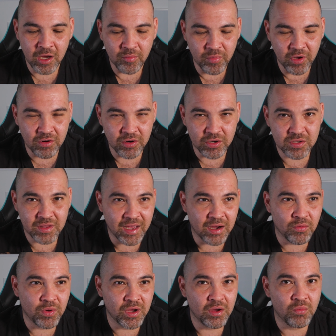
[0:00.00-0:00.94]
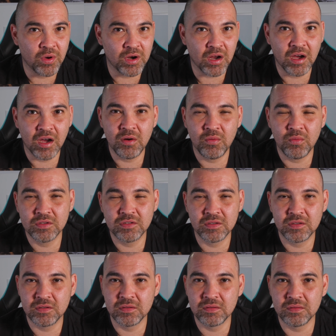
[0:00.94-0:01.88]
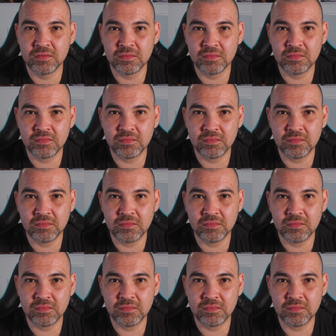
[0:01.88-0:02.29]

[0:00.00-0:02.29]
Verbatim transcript: because that way when I want to do